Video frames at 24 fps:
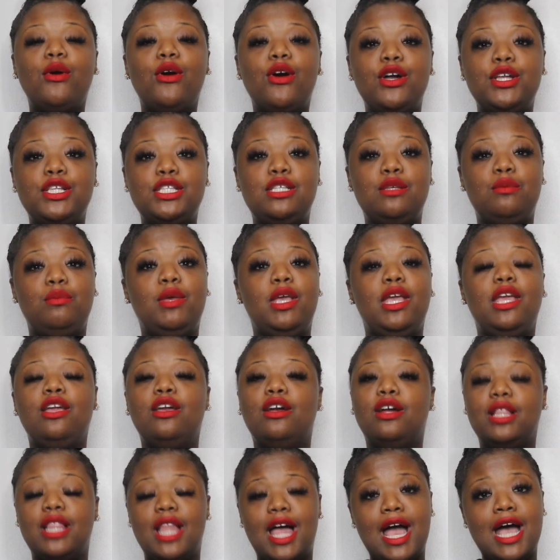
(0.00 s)
going to be
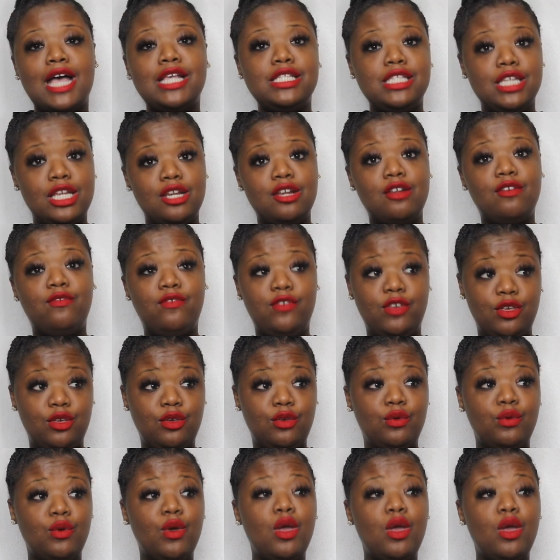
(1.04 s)
your last interview